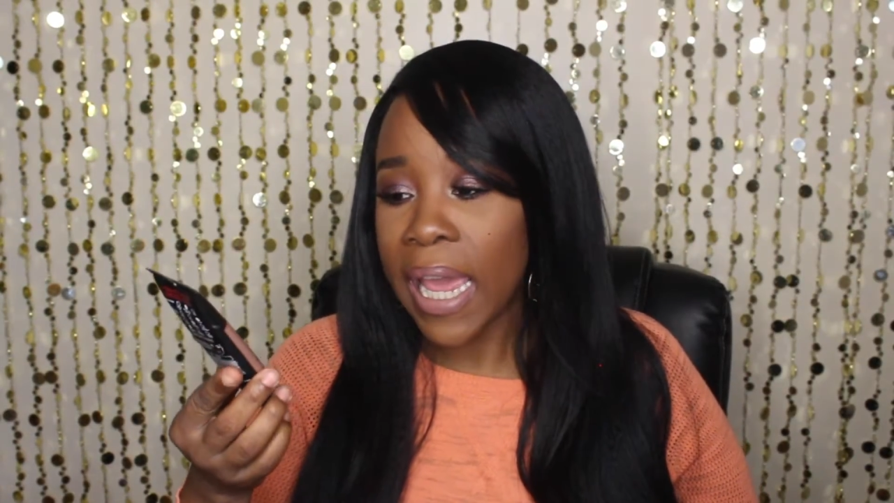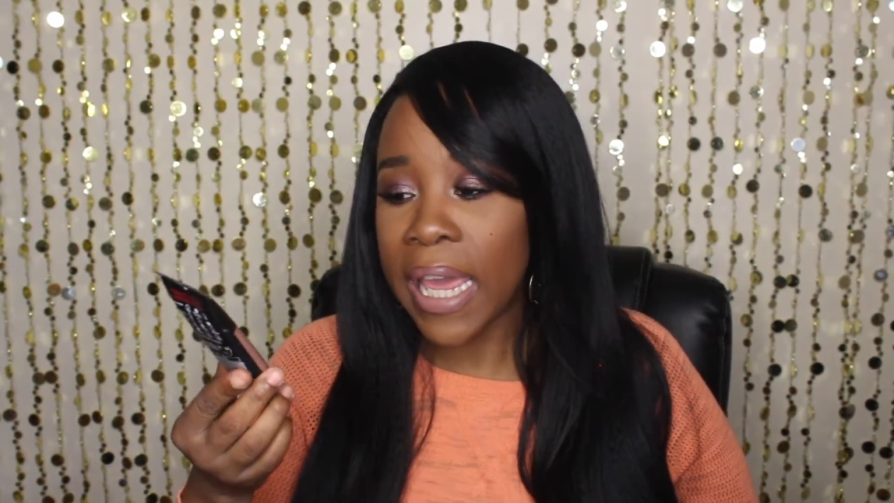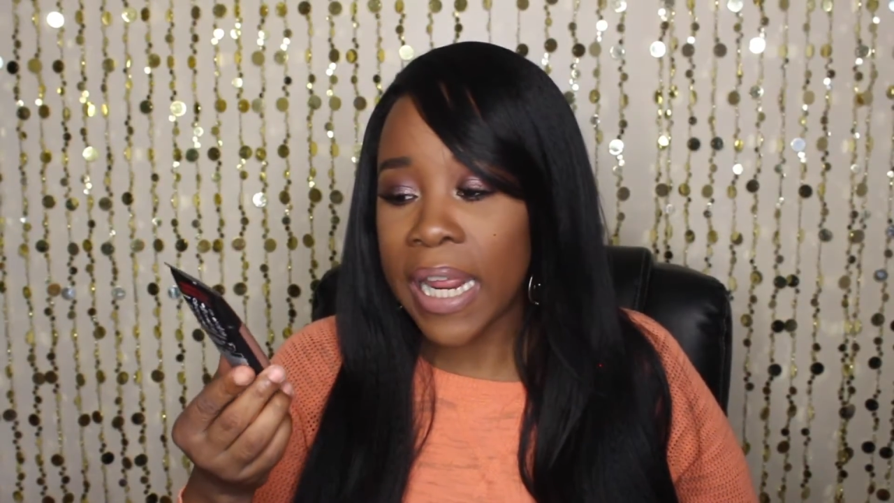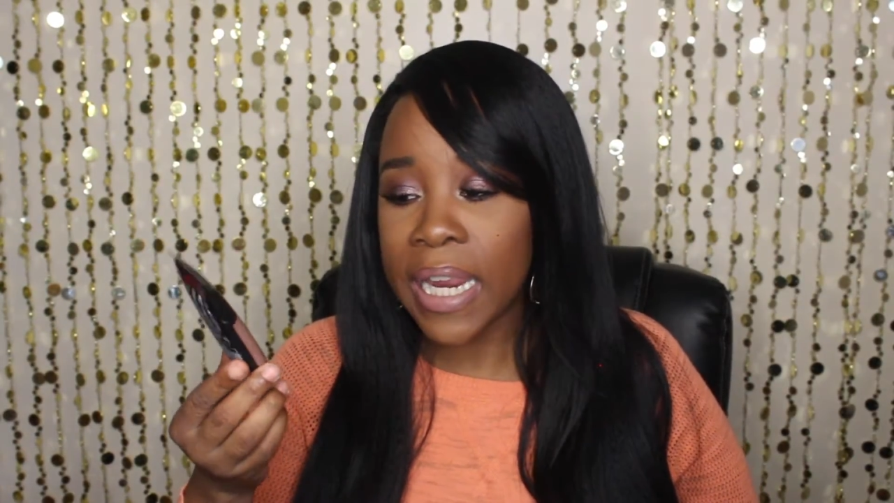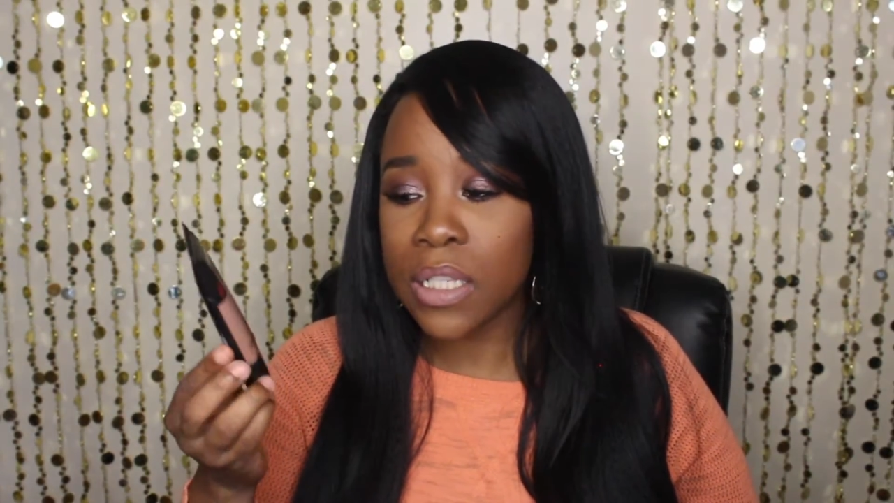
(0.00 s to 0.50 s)

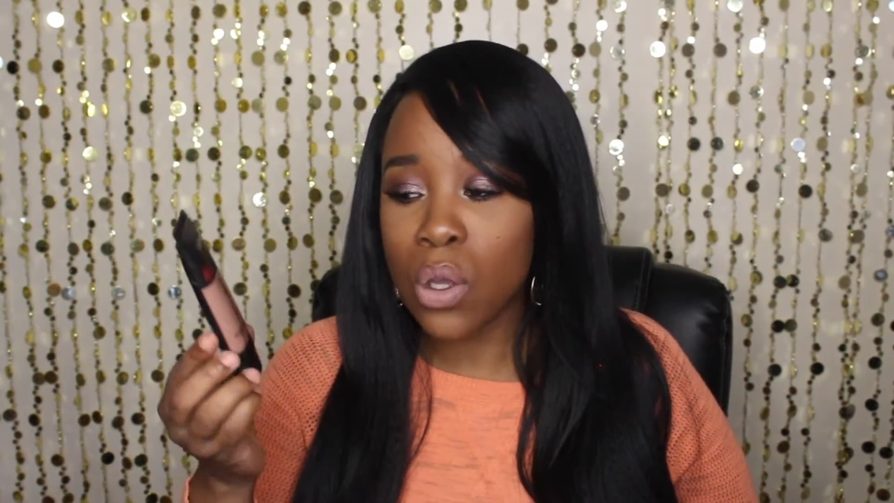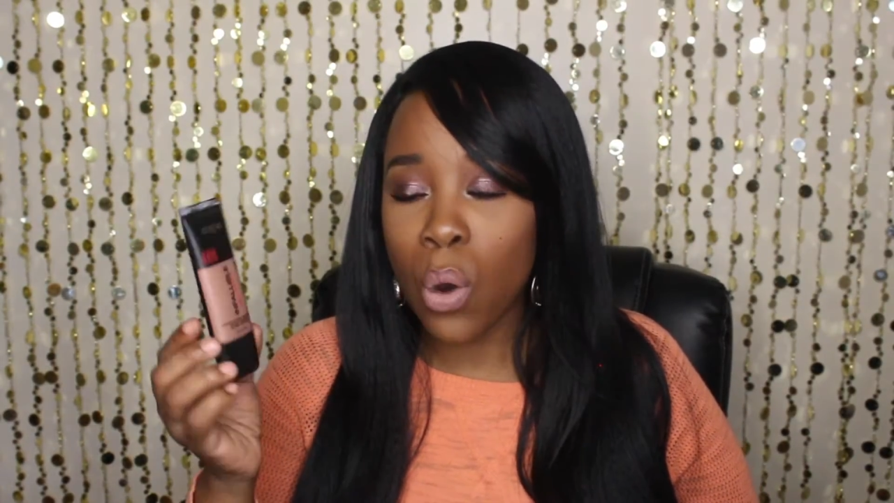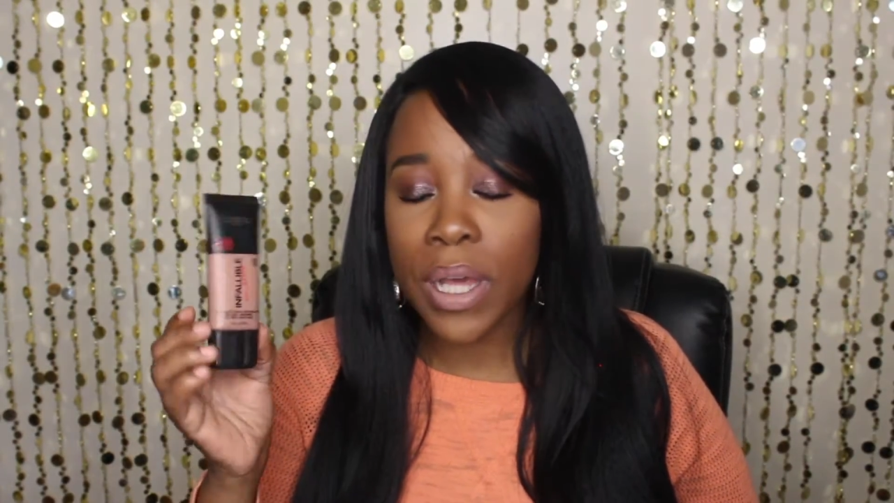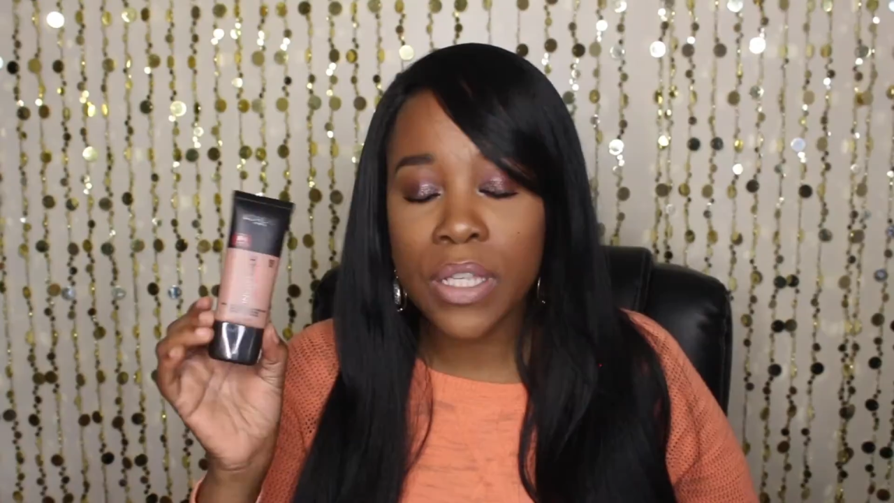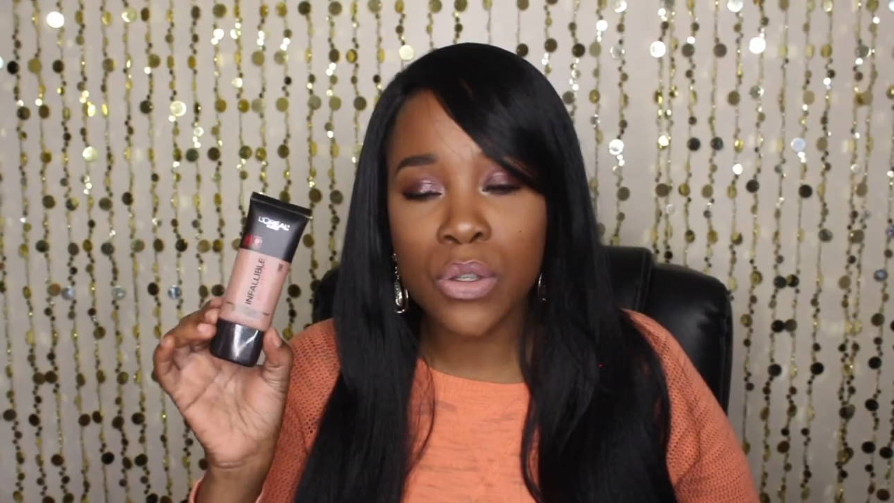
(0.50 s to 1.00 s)
and it is
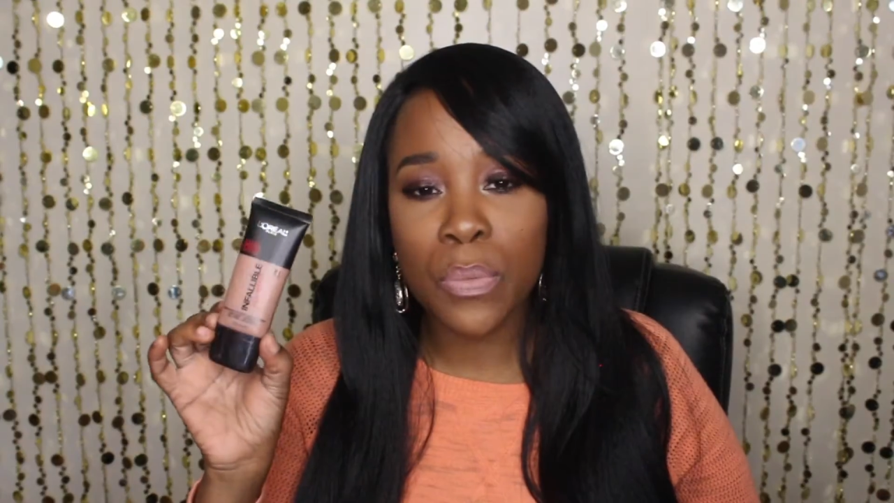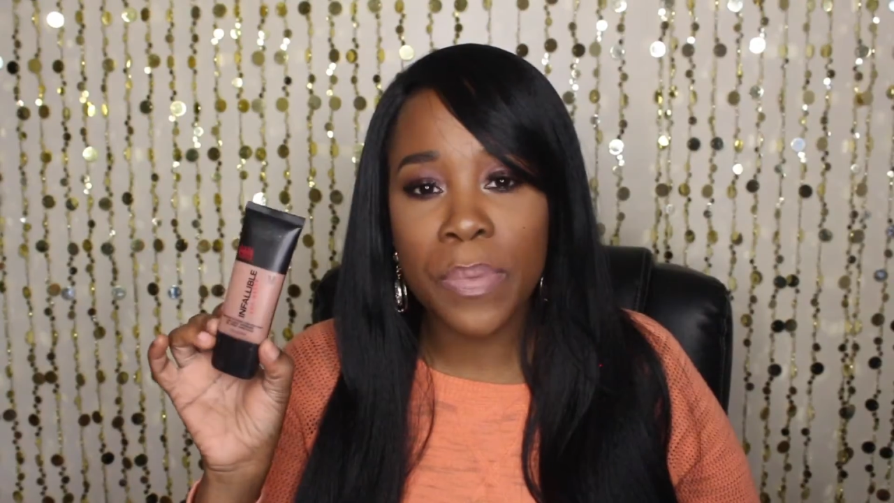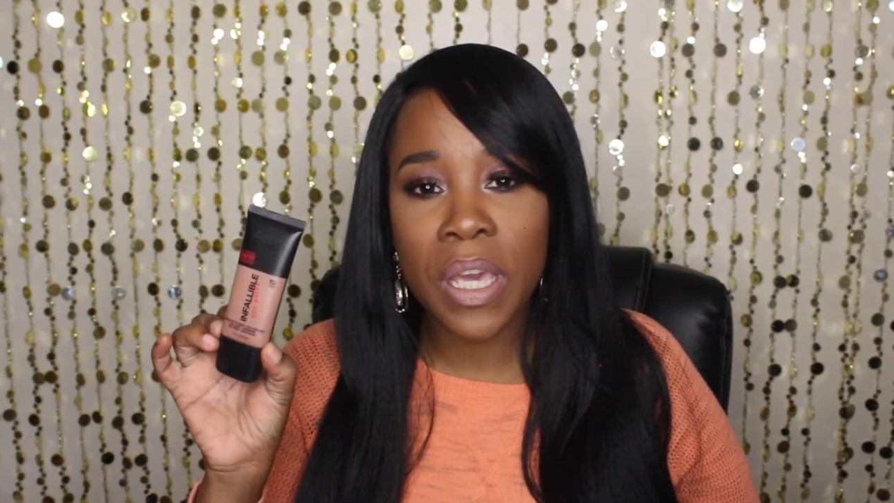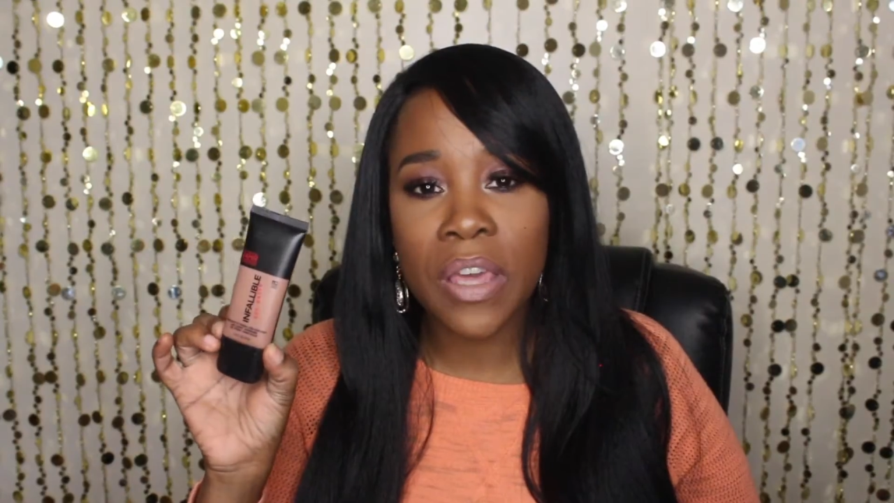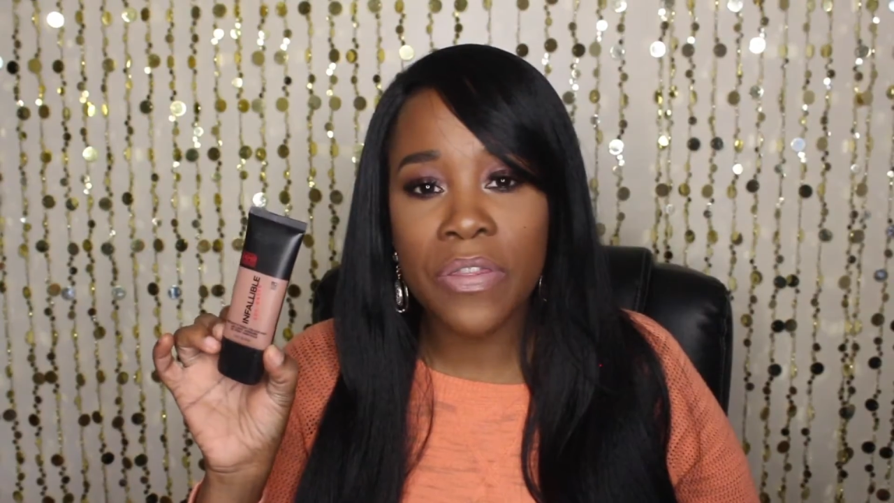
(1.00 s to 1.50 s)
going to
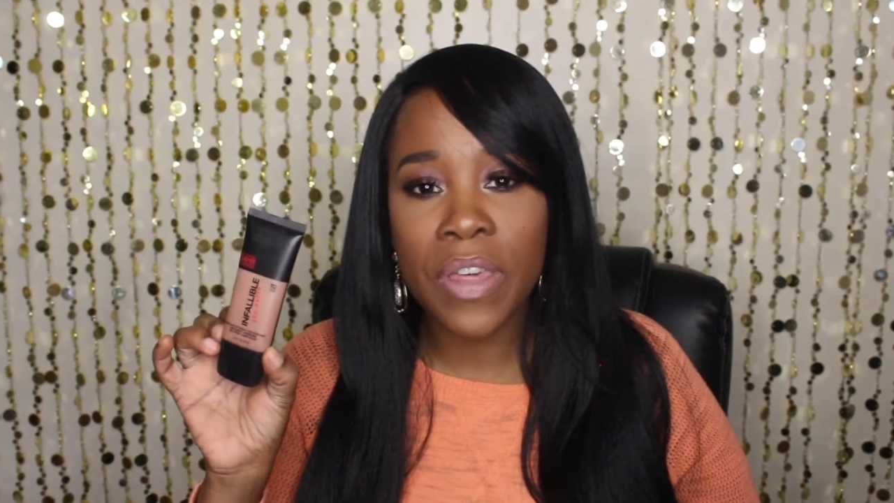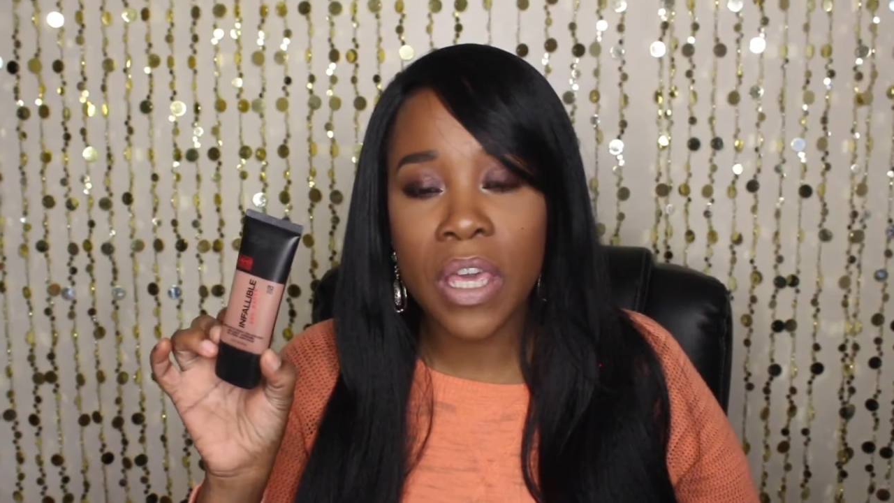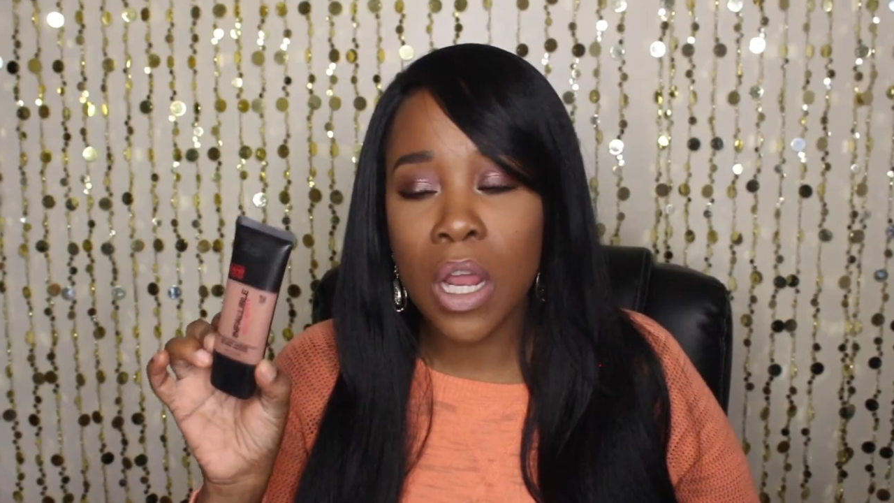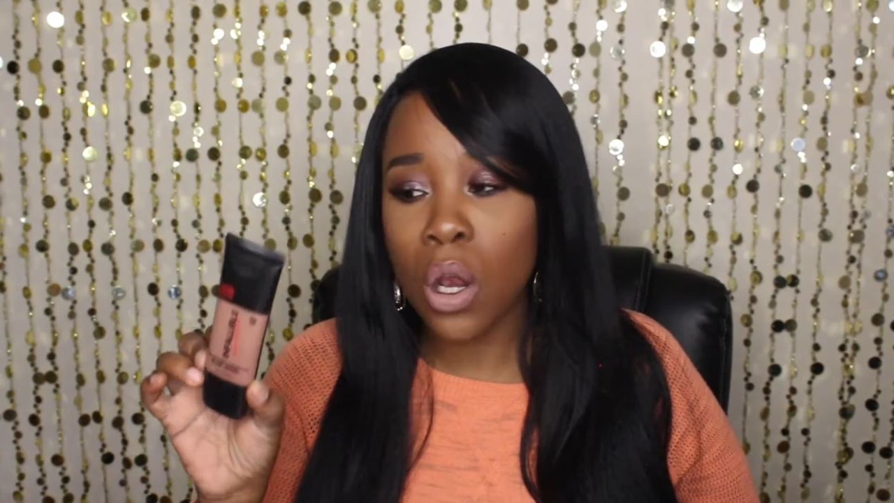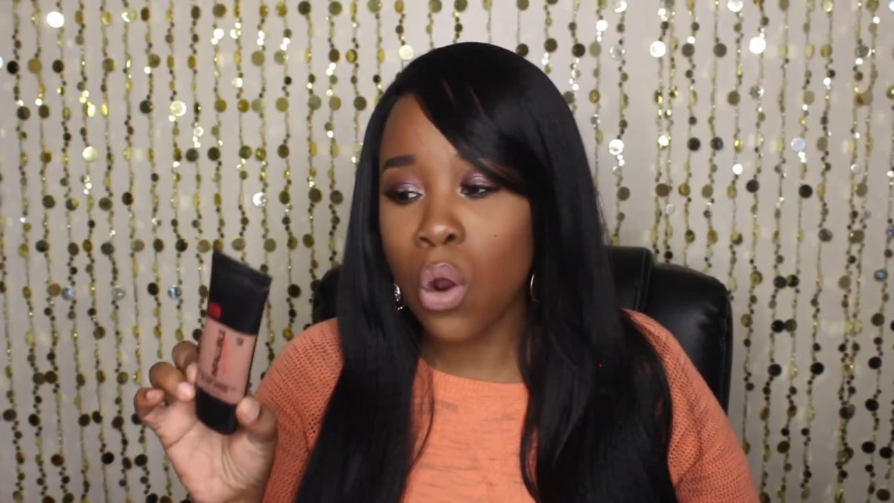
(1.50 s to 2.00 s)
be the